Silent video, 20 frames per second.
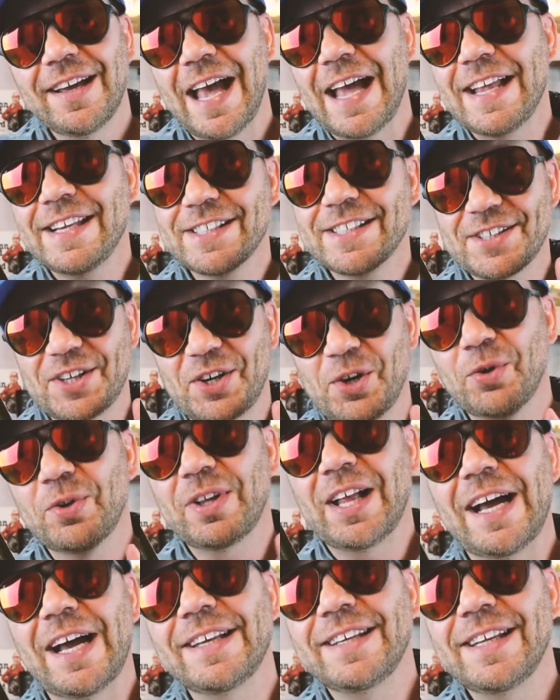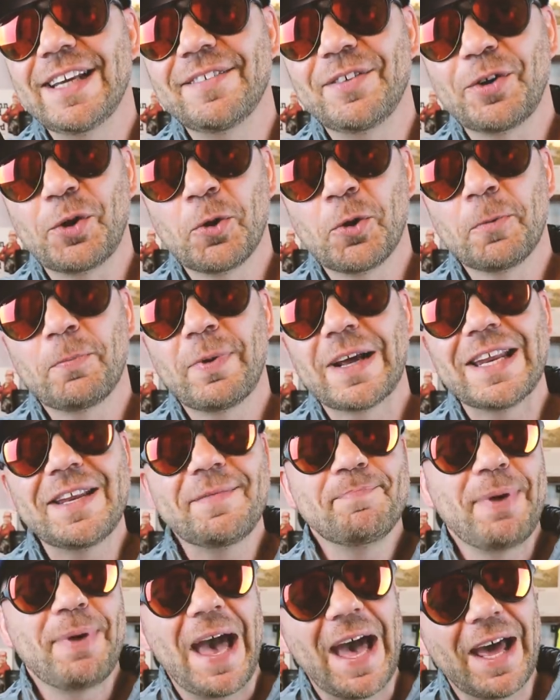and just the whole idea of
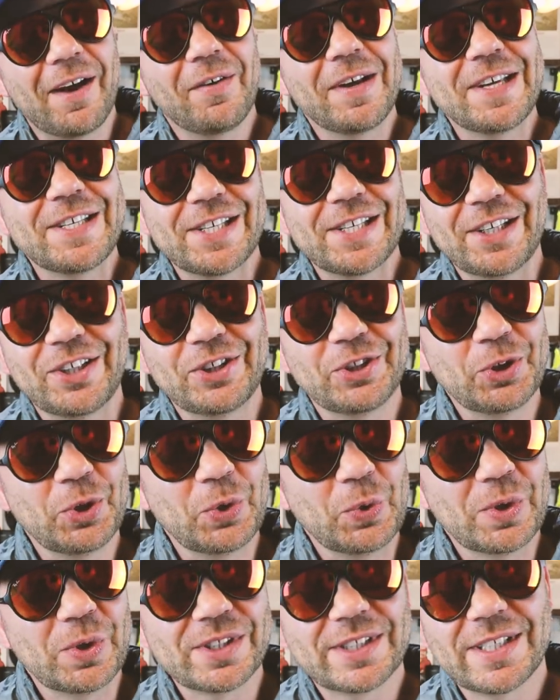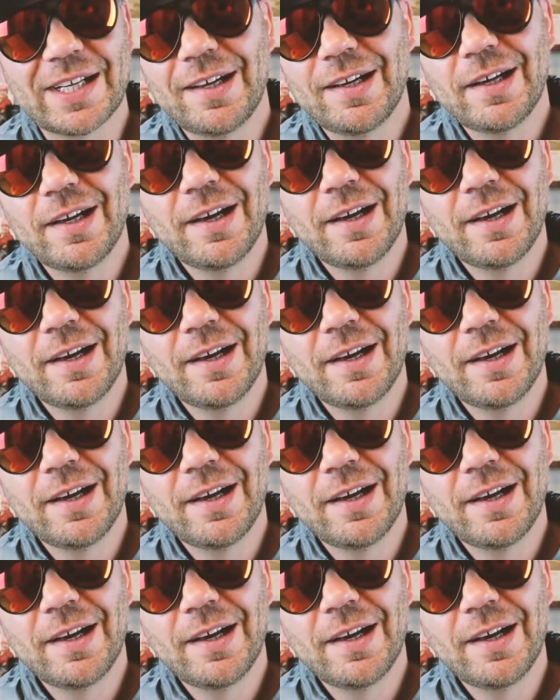incorporating batteries into lures.